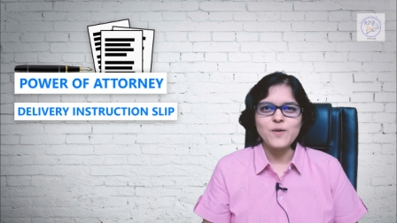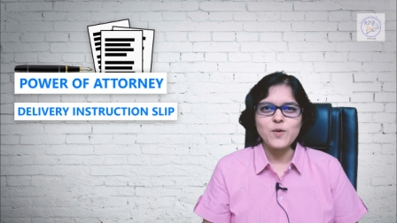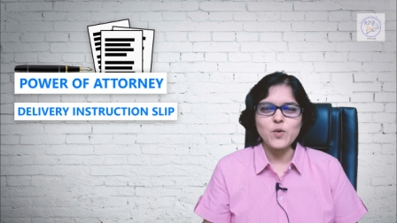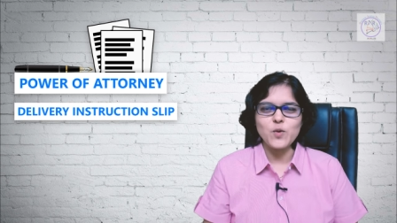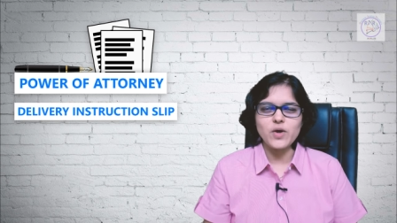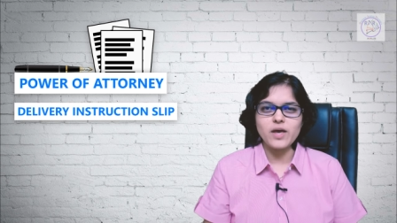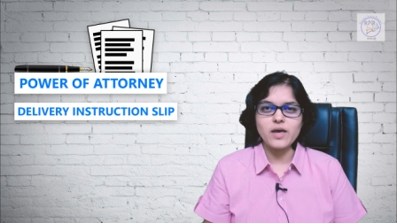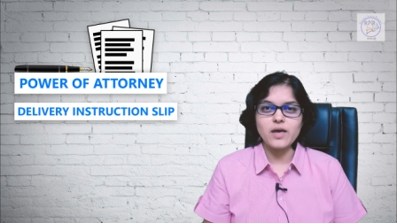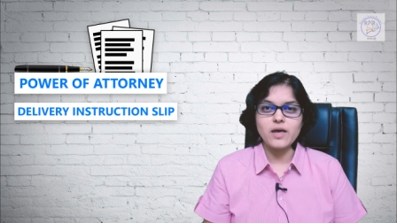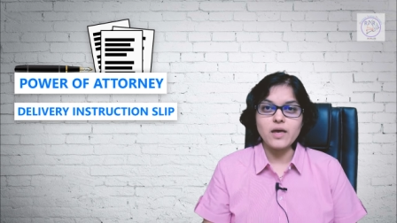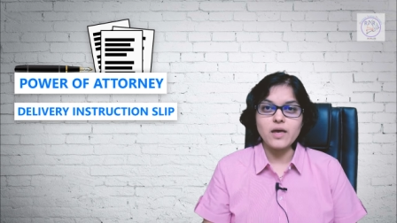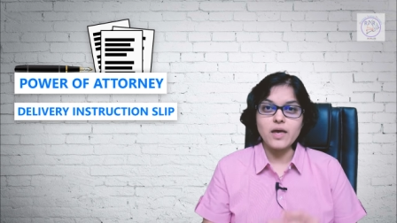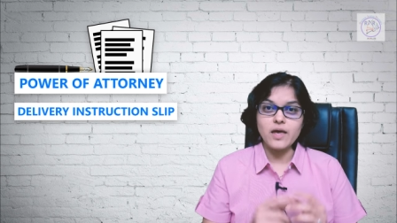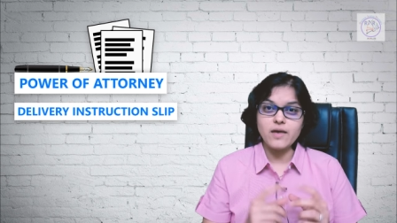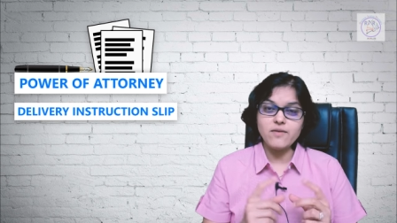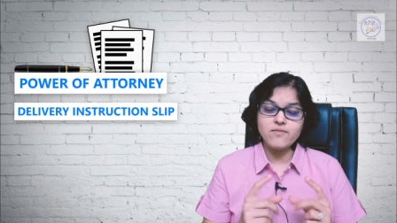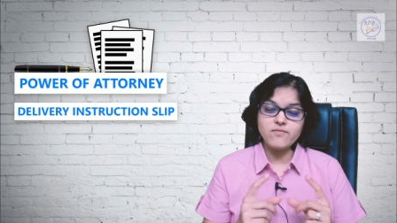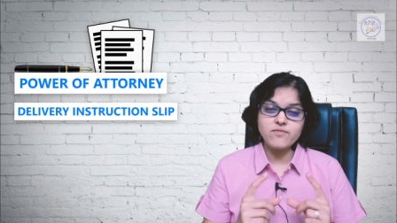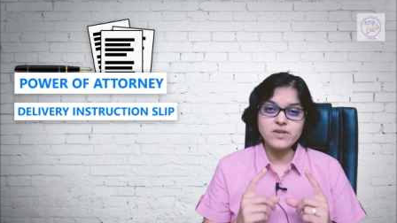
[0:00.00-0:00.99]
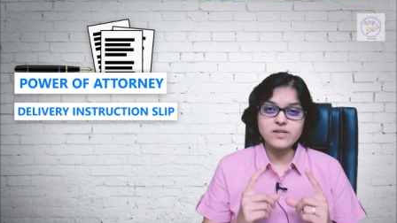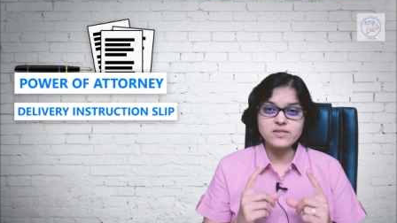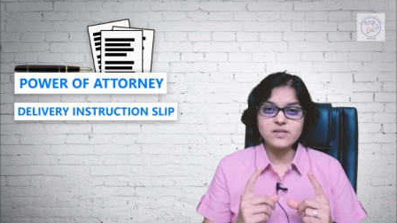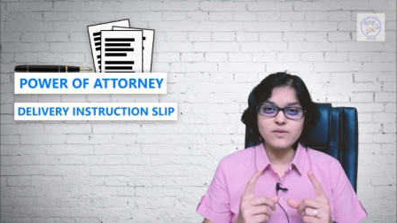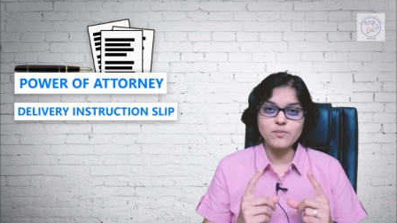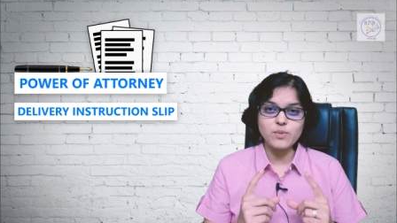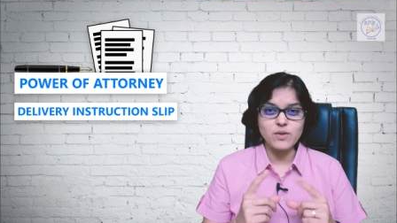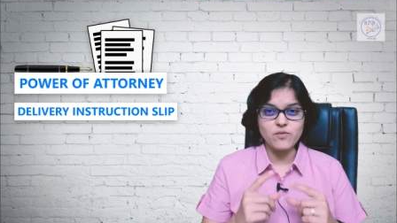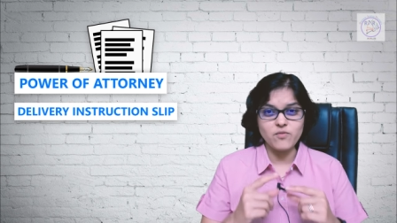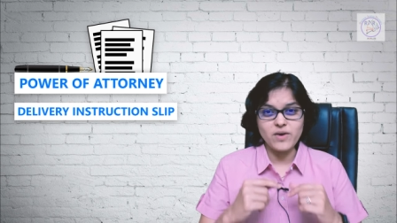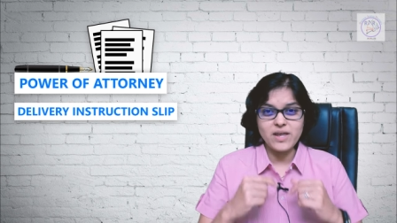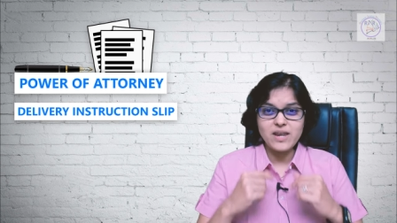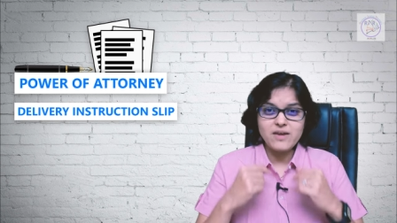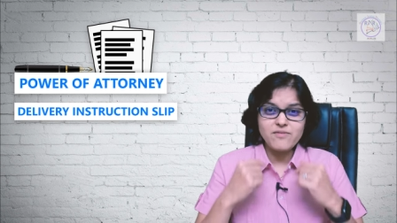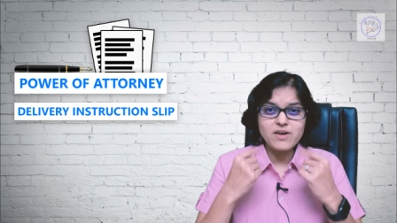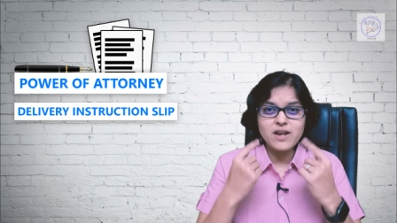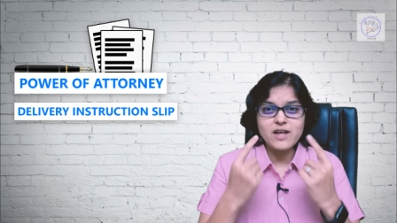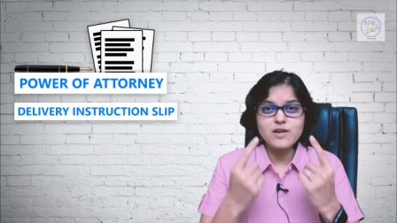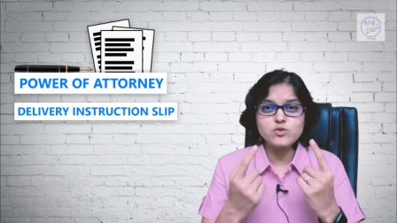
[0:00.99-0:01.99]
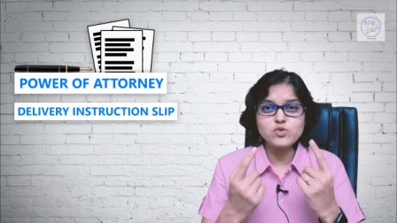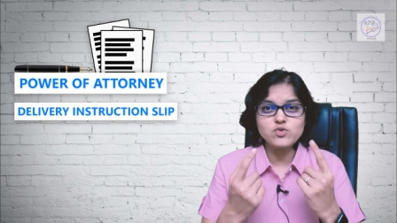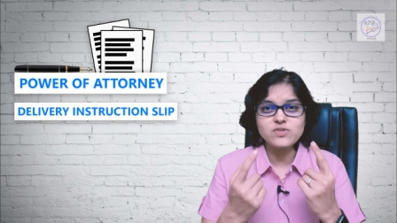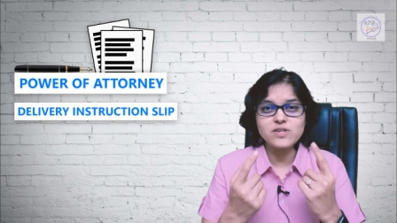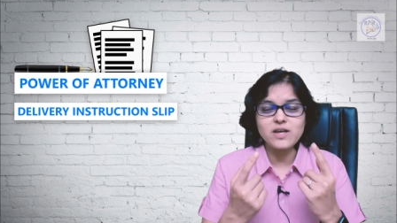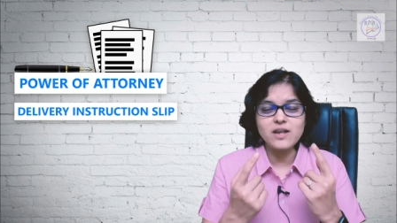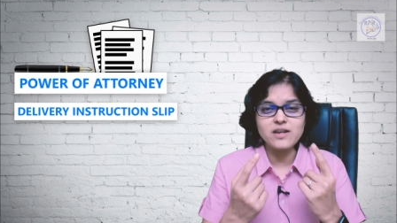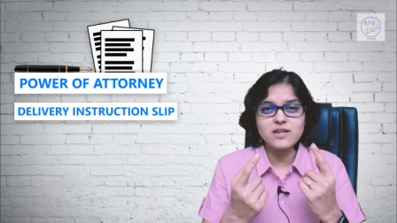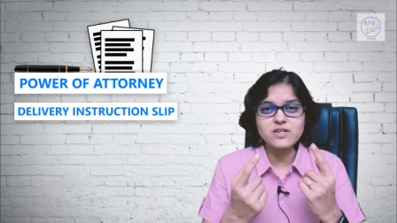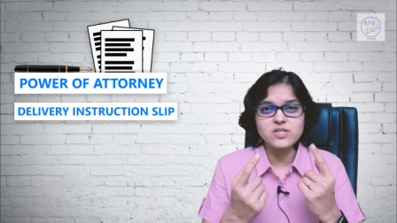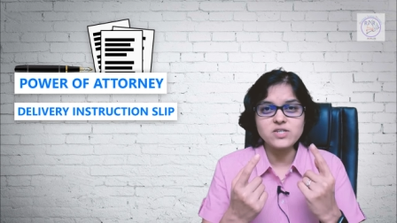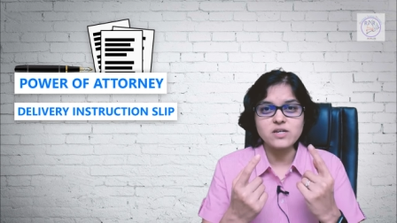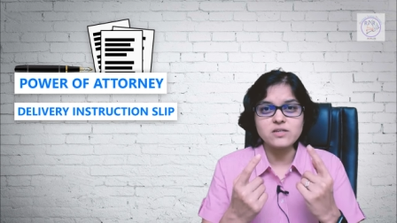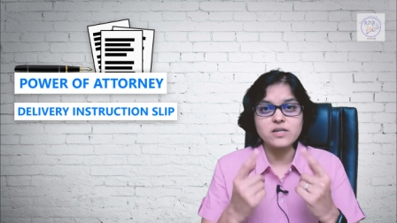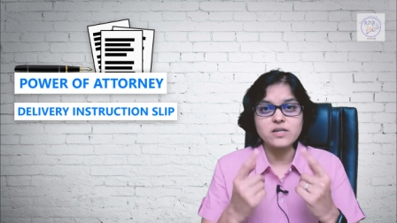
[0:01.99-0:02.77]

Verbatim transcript: Okay, every but whenever I used to sell any shares,